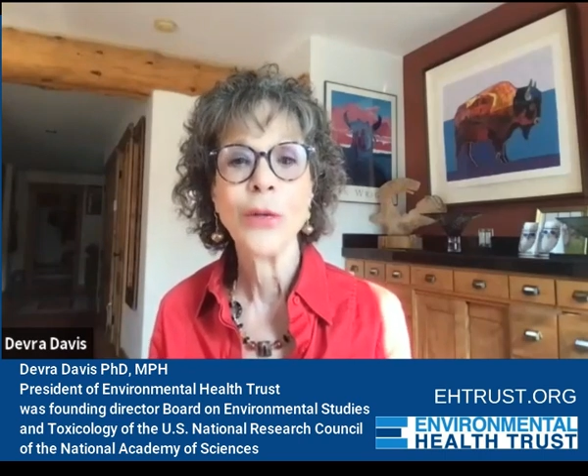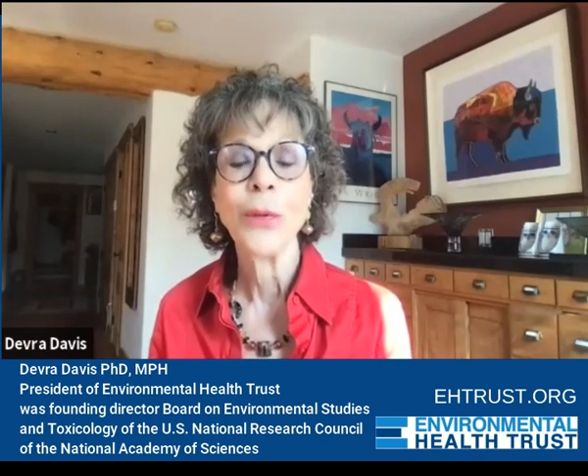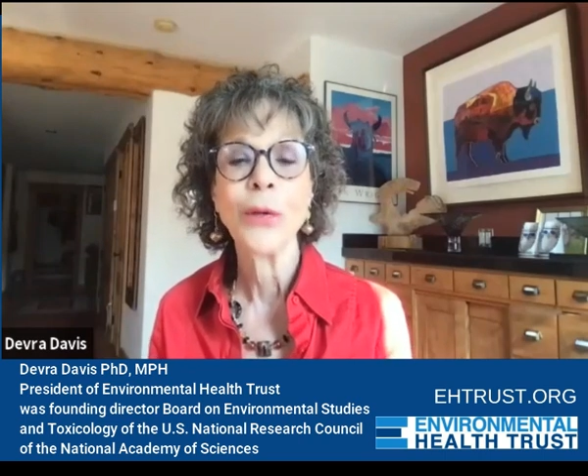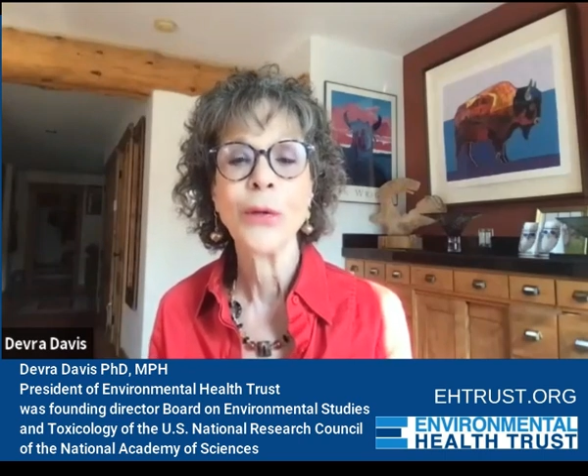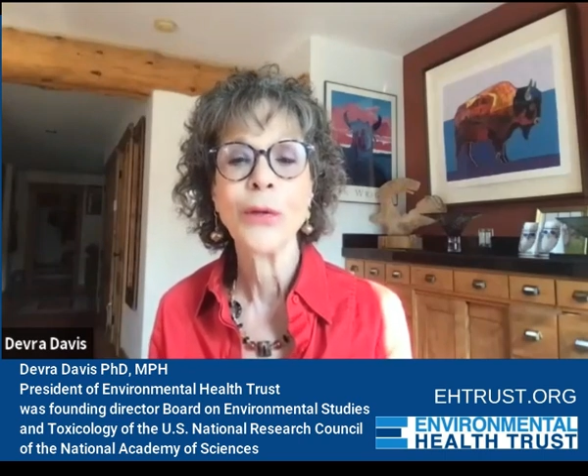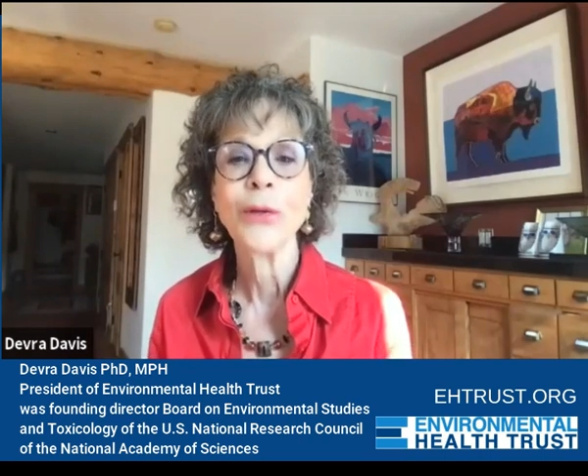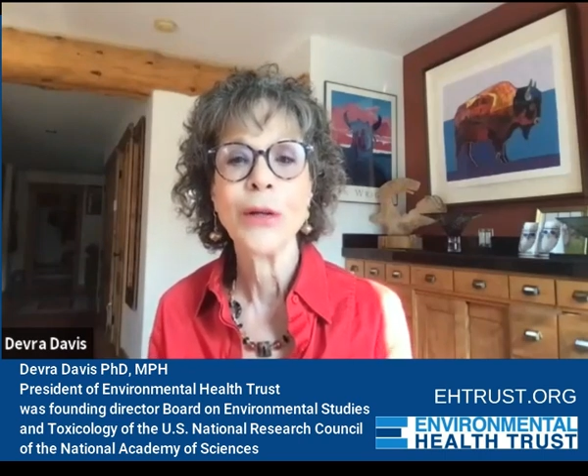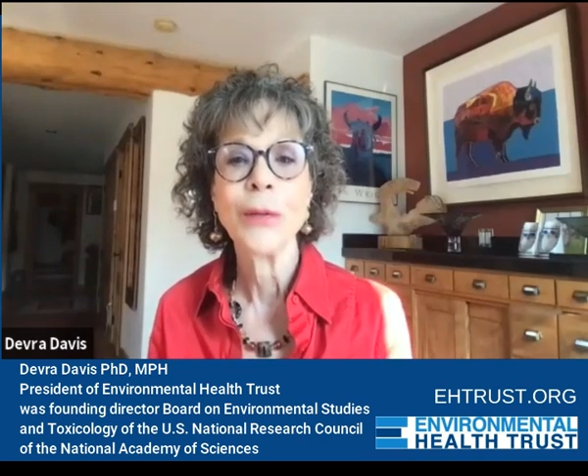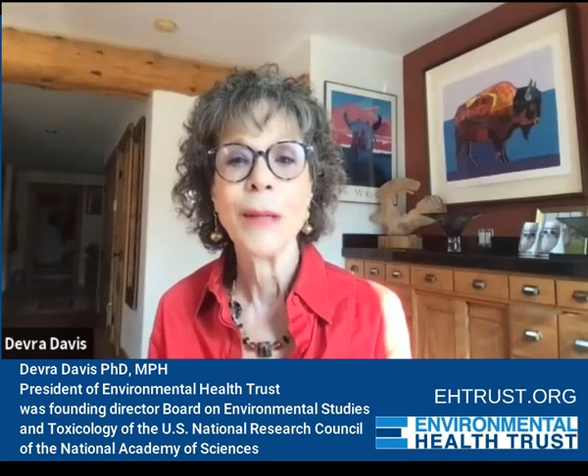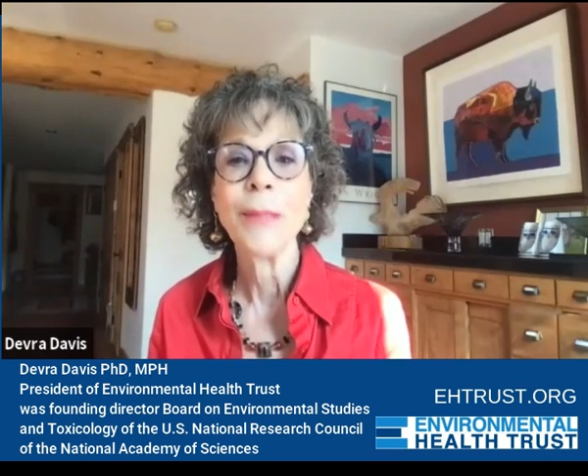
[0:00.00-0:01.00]
the world is going
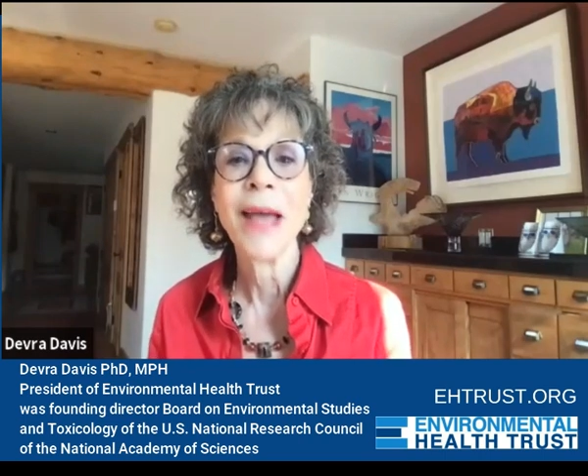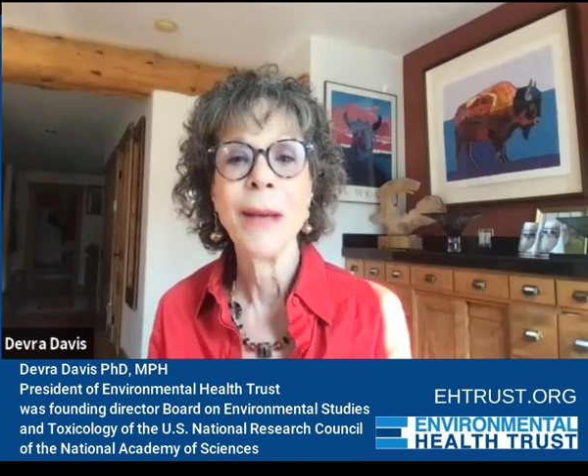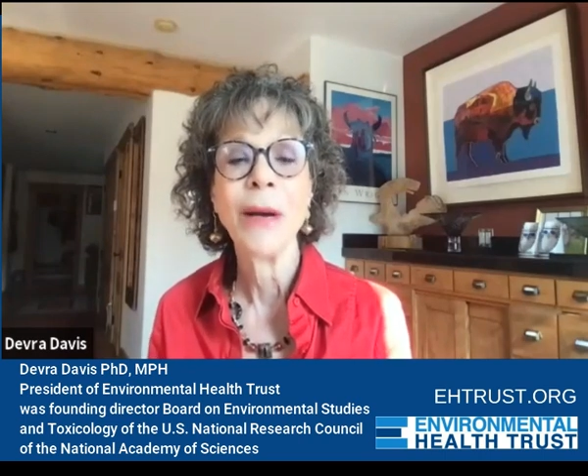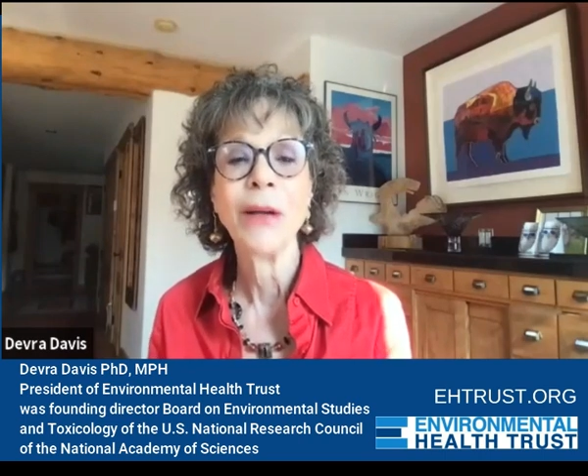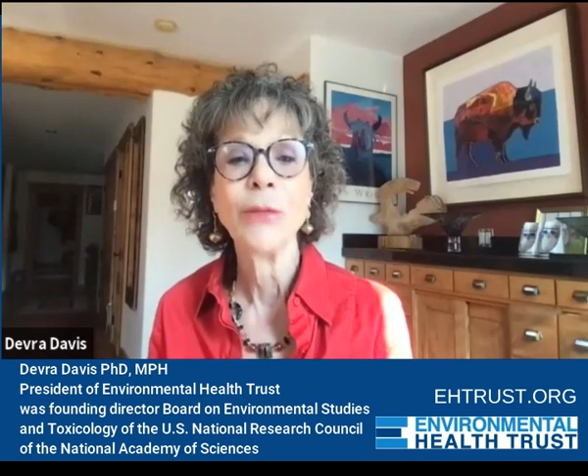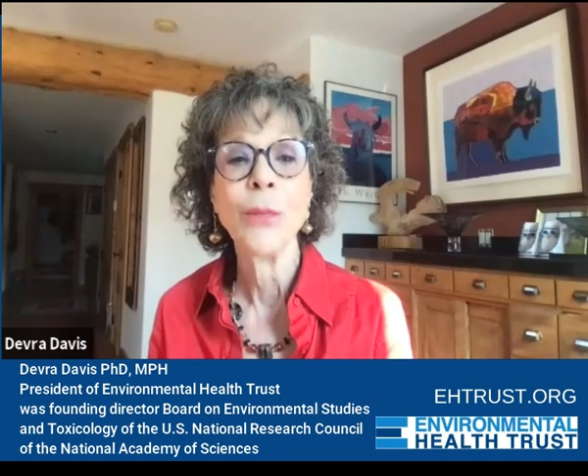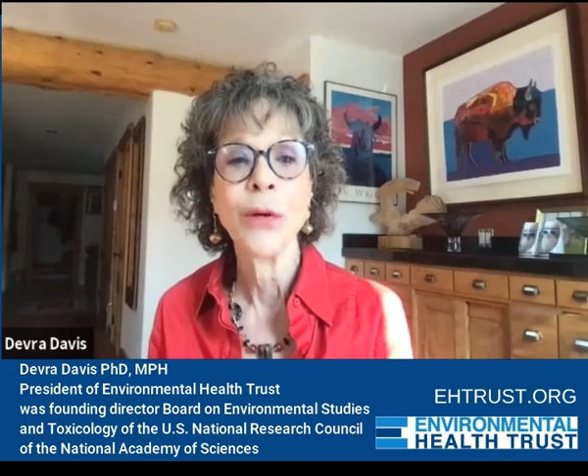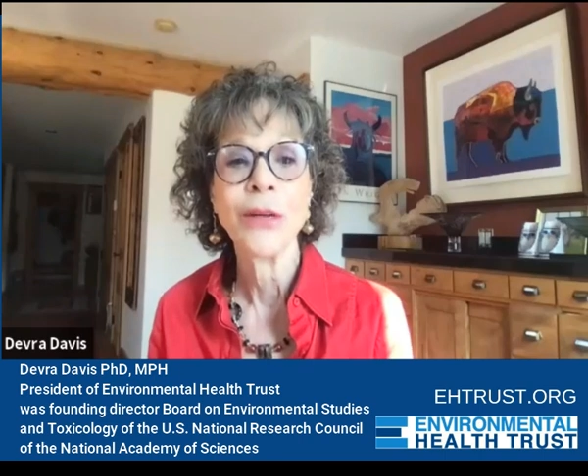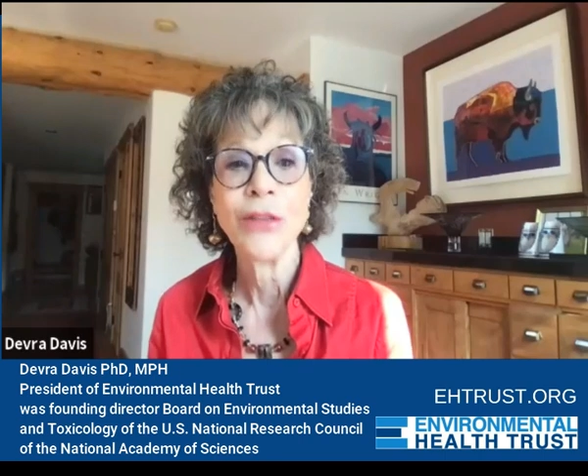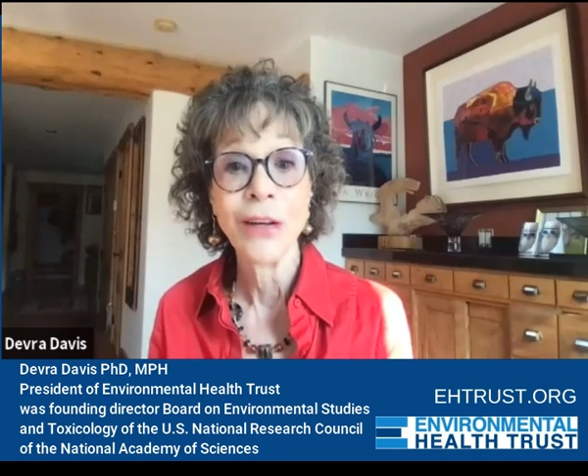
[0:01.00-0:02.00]
to be paying much more
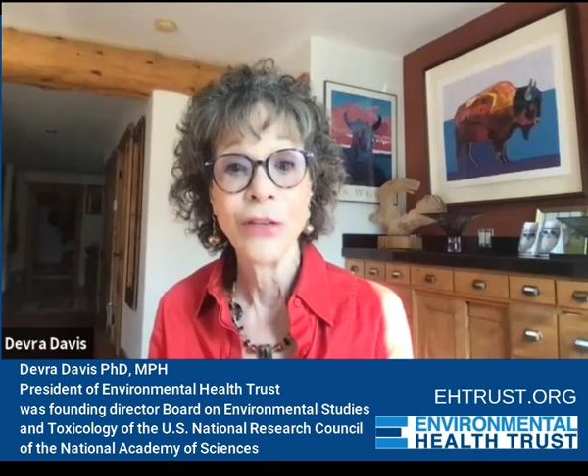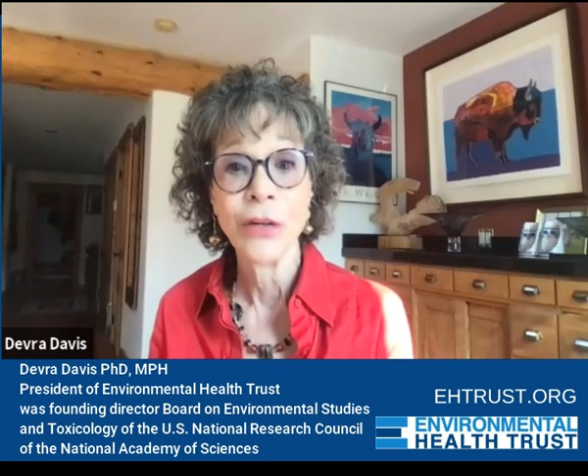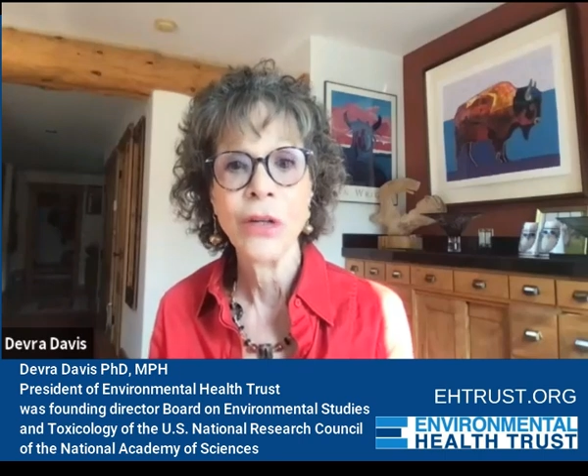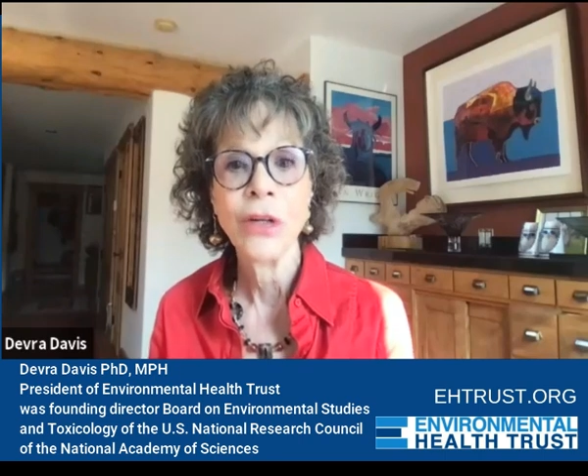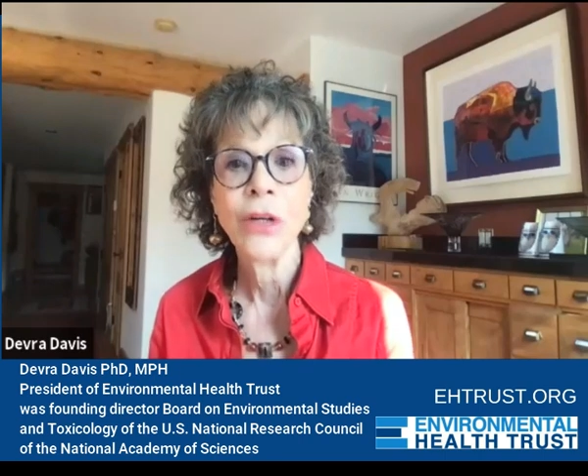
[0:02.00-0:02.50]
attention